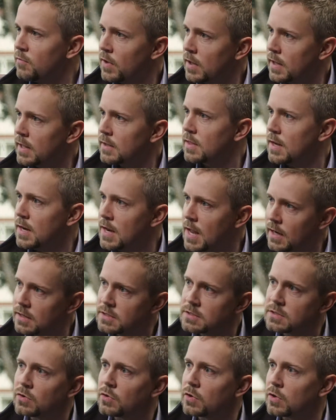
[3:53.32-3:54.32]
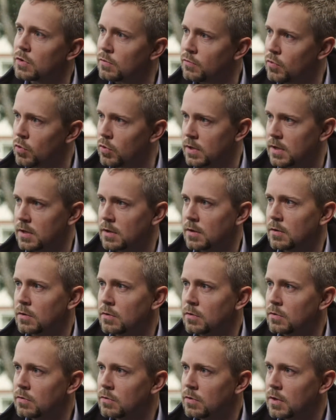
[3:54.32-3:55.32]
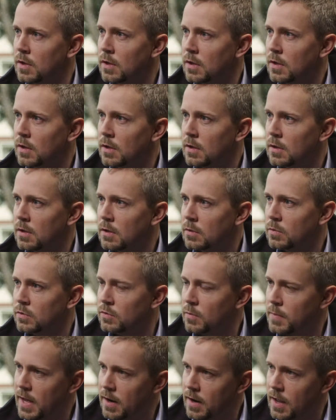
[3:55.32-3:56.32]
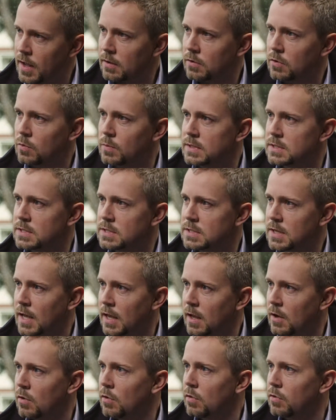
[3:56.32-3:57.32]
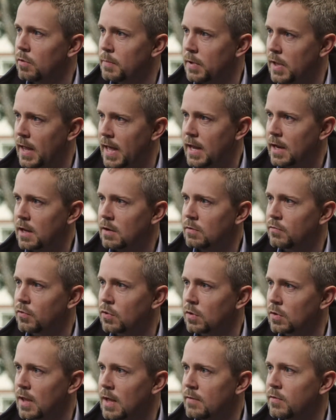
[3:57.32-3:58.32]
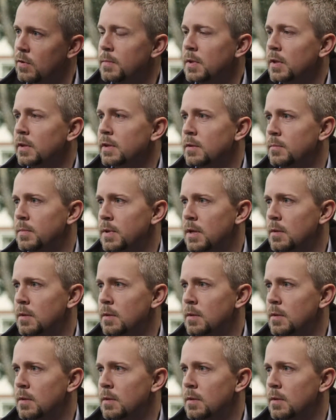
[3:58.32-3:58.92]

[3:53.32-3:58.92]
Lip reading: I felt like the next 30 or 40 years was about how you would scale the planet for 11 billion